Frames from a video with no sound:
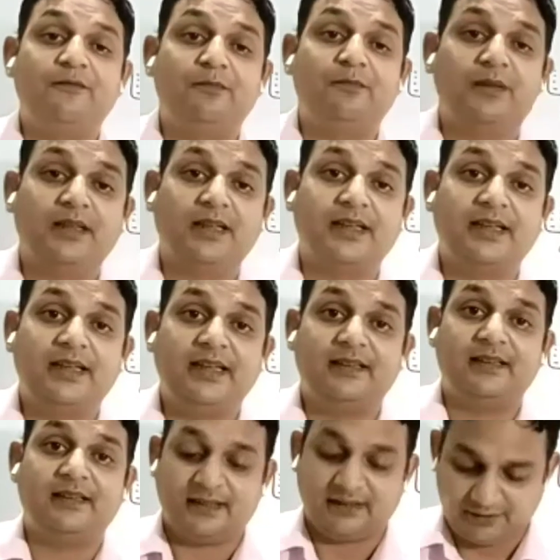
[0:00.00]
The level of
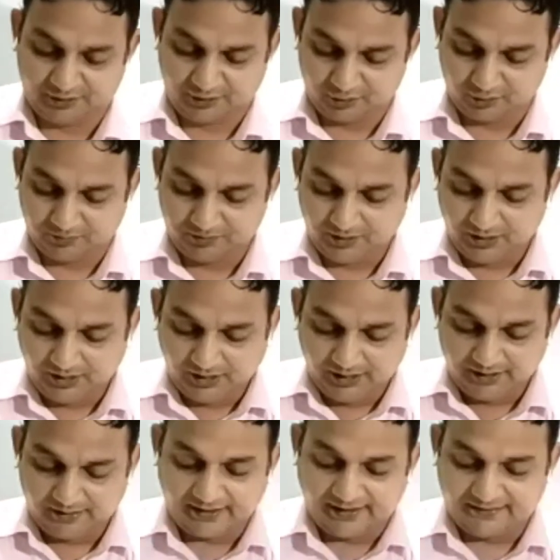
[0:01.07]
mercury in the test
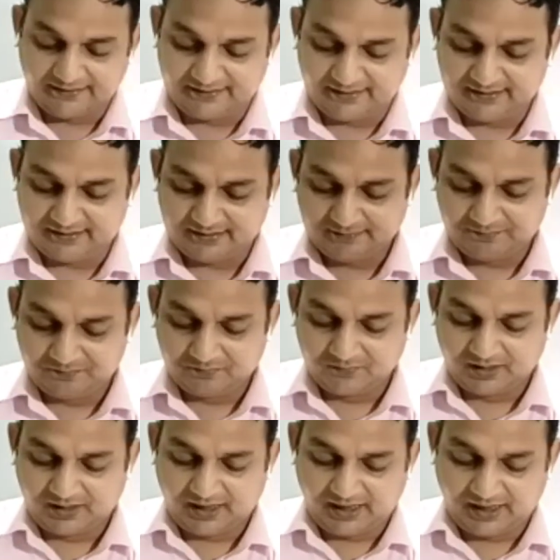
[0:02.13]
tube rises